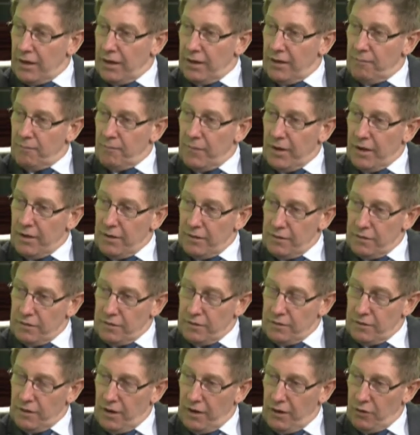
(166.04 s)
Um,
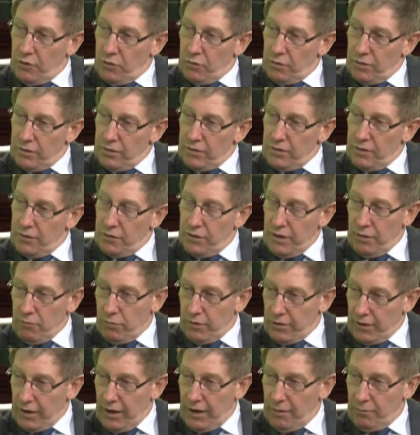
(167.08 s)
so the thing
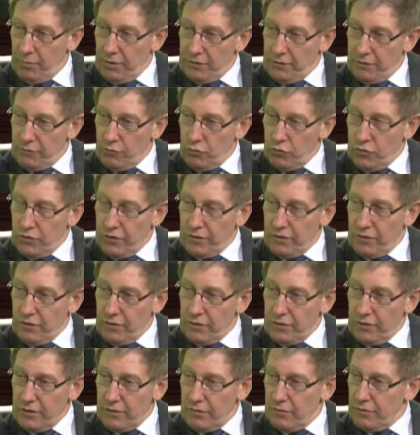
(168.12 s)
with Campbell is, of course, he's
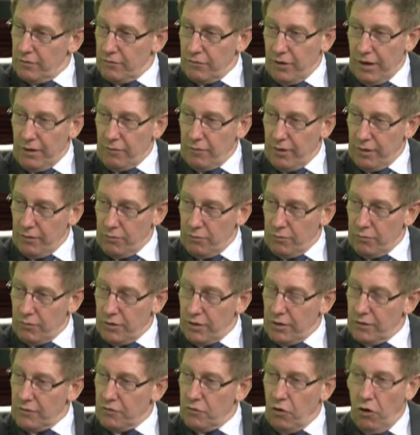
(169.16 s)
got the track record.
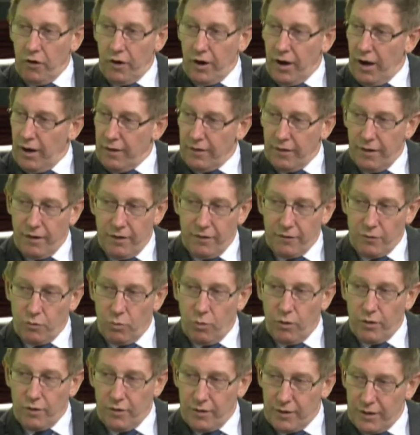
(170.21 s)
He's yeah. not an unknown
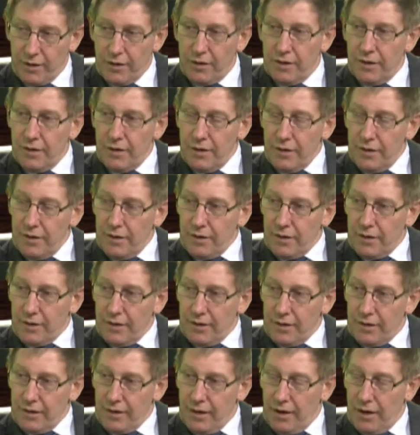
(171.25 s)
quantity. Yep.
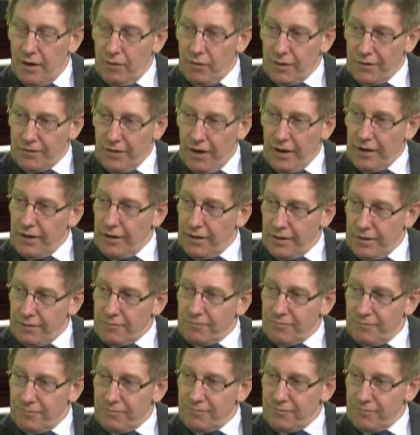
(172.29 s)
Uh, they know exactly
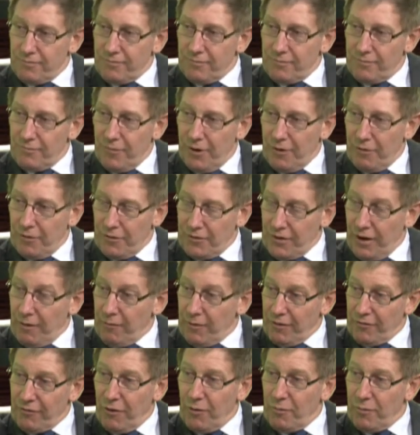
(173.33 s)
where he's
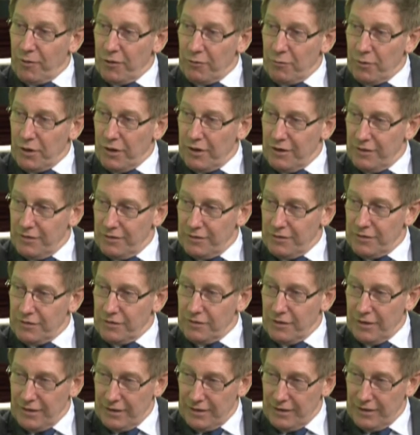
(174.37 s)
coming from, who he
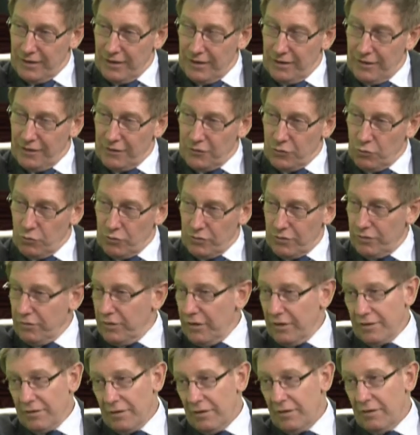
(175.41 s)
is, uh, and the sorts of
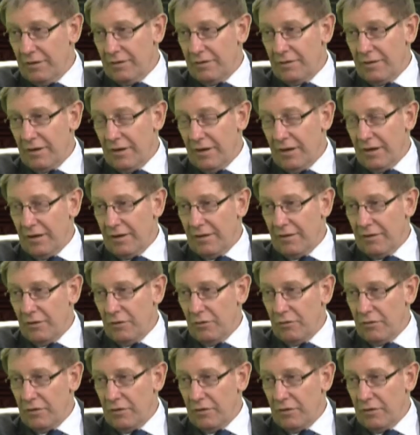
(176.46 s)
things that, that he can do.